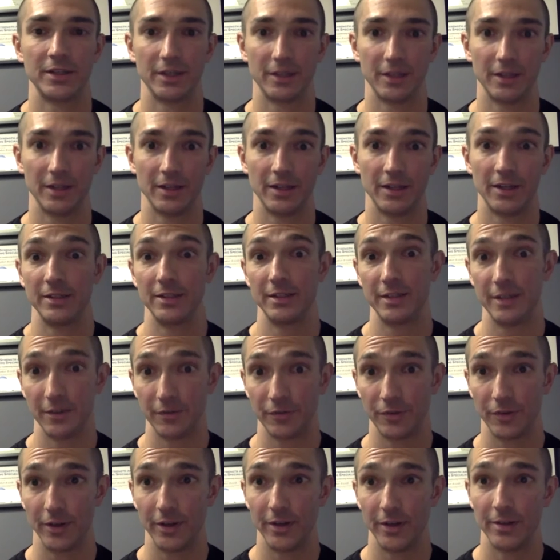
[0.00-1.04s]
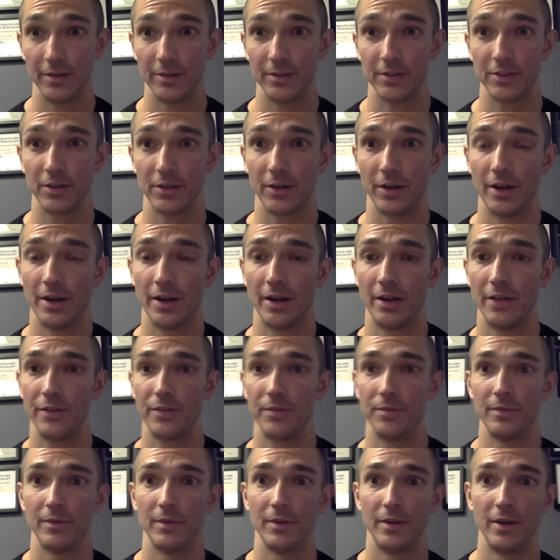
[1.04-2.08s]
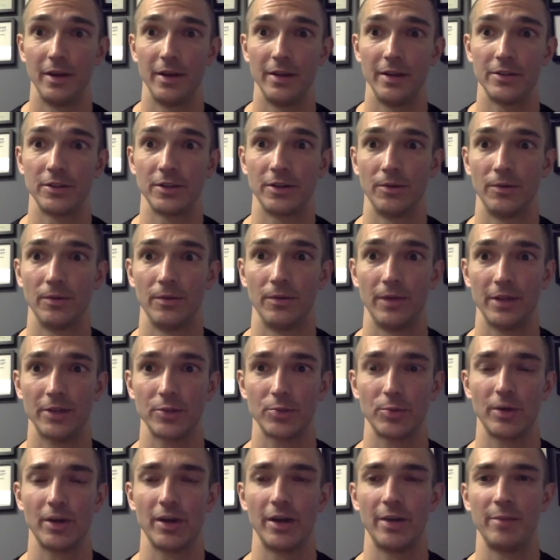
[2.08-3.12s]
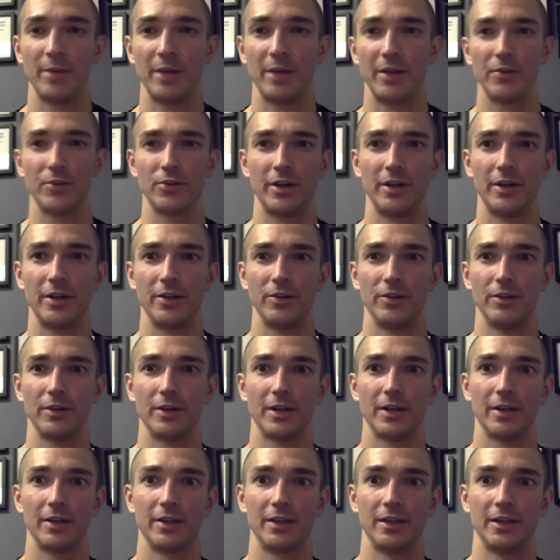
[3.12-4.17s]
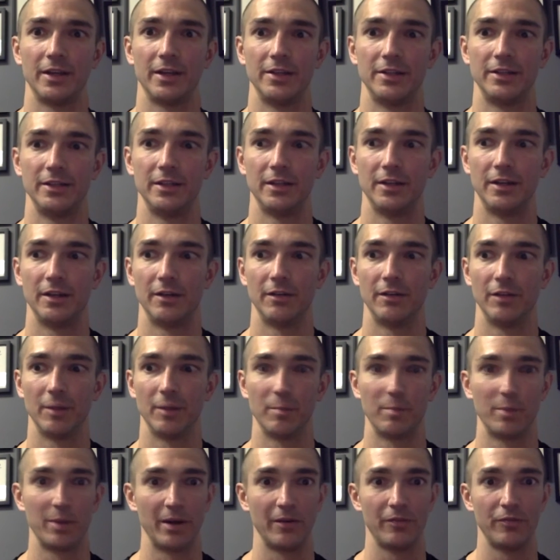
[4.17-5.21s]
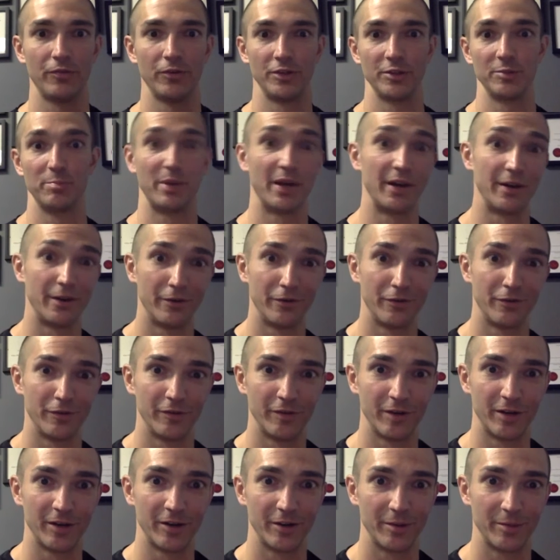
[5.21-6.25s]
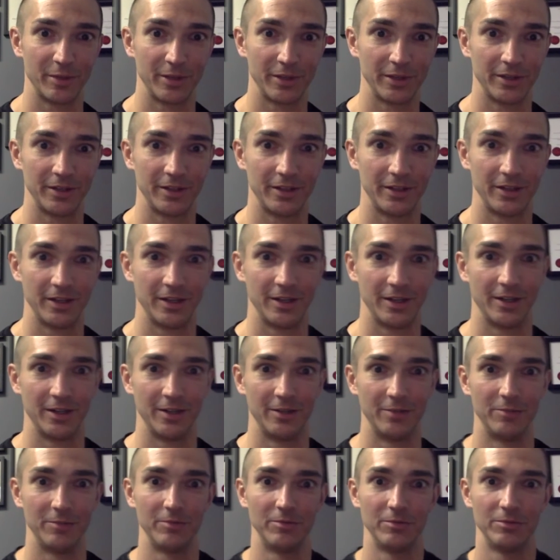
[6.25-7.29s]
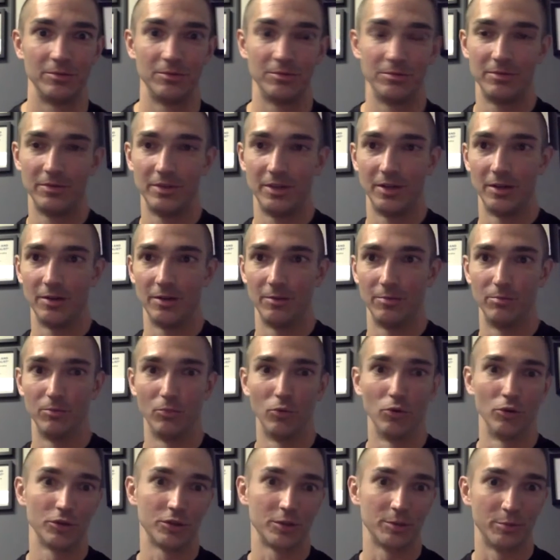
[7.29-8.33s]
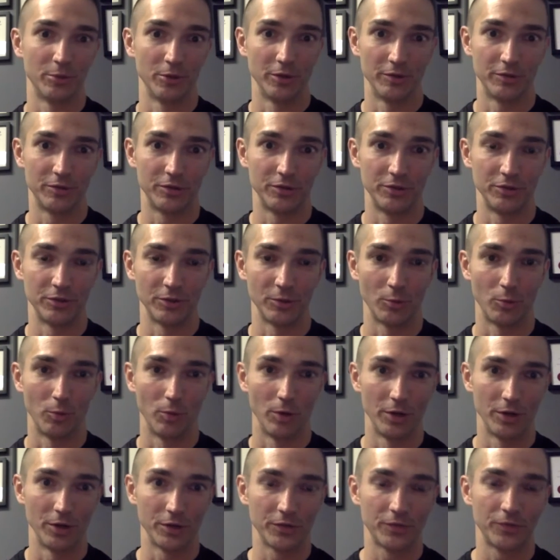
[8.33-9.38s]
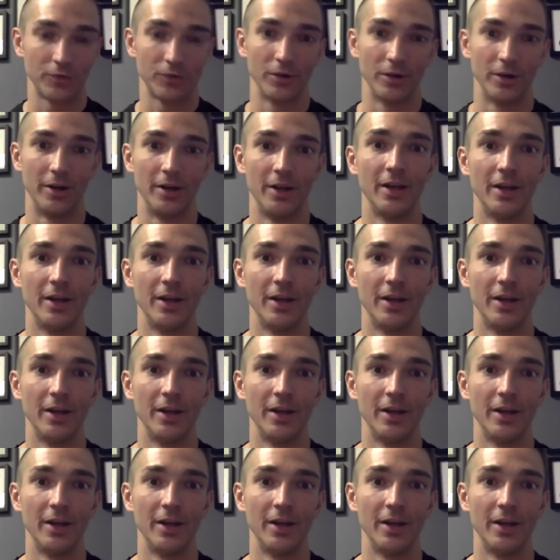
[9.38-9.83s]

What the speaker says: that it's different. So that's why I'm not trying to look at the idea of like barefoot is better for variability and, more supportive shoes are worse for it.